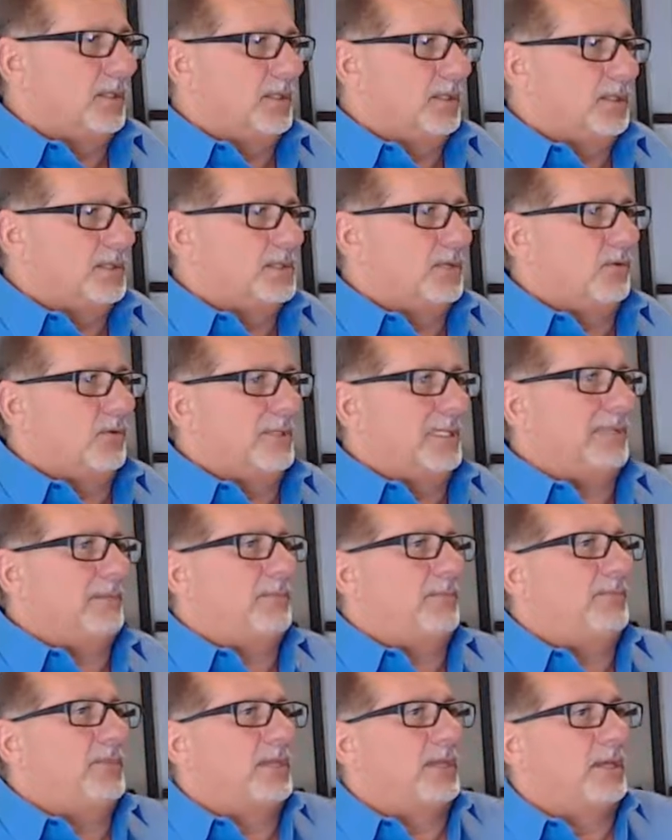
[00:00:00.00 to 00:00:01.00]
So
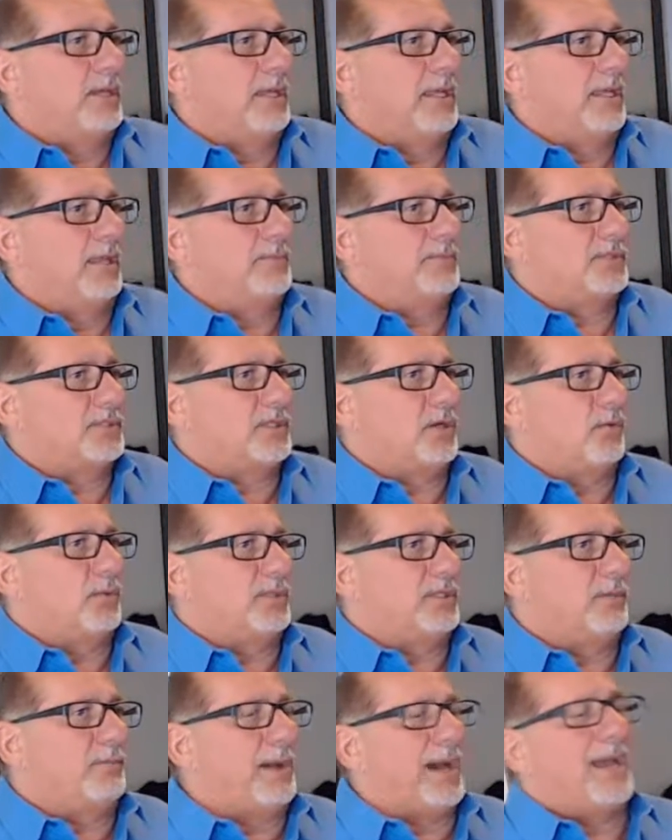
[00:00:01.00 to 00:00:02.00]
when
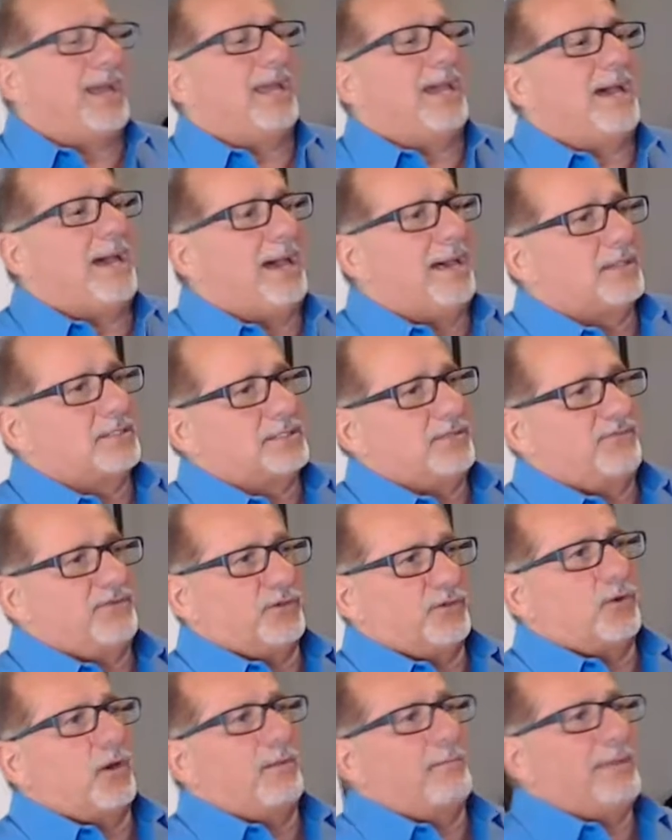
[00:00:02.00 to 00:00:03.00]
you buy a house, if you're
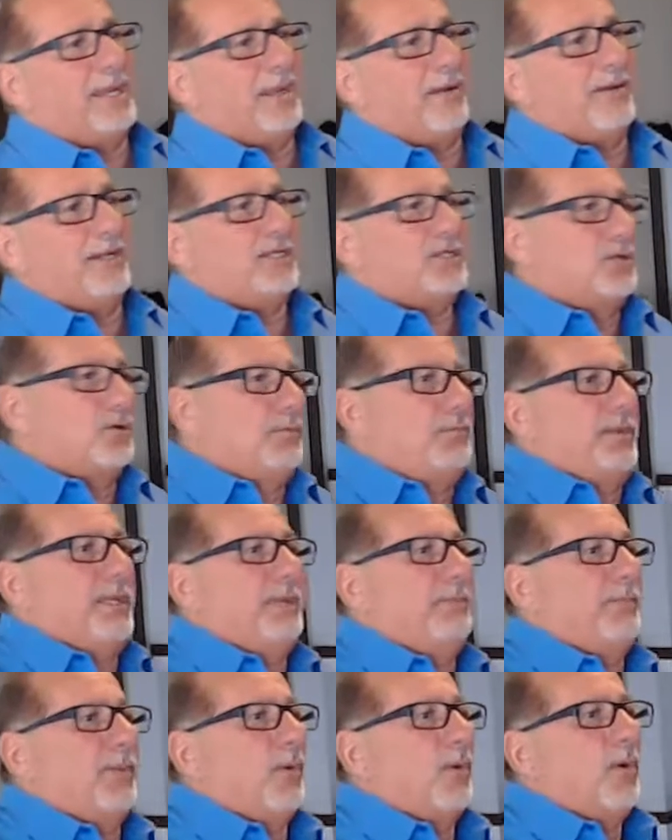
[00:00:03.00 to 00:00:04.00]
not married, 2
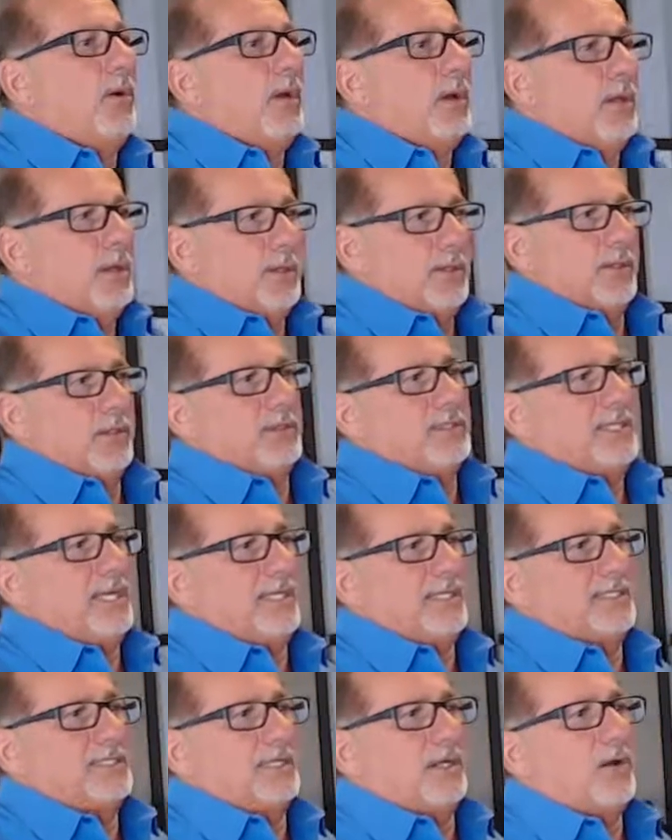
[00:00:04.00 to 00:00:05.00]
people, they're
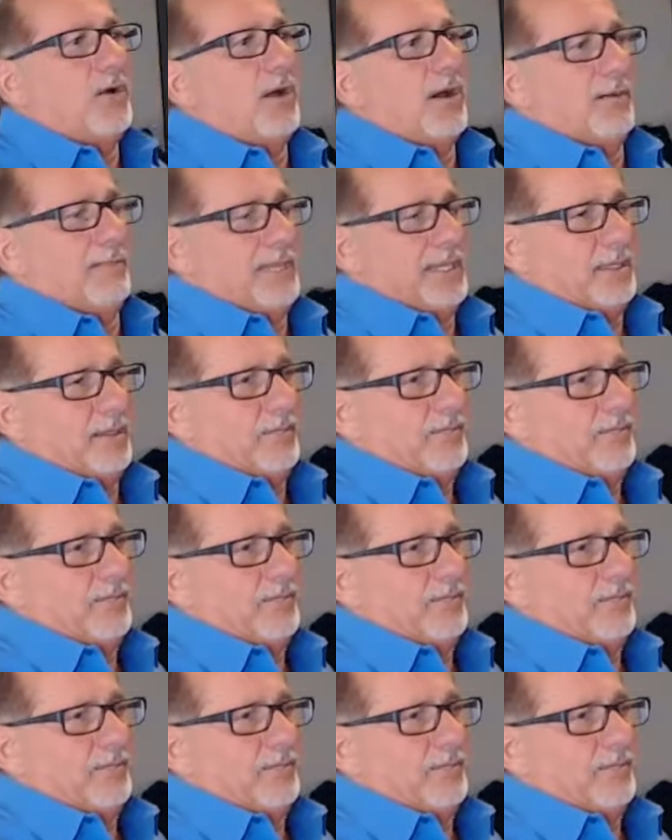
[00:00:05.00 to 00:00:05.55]
tenants in common.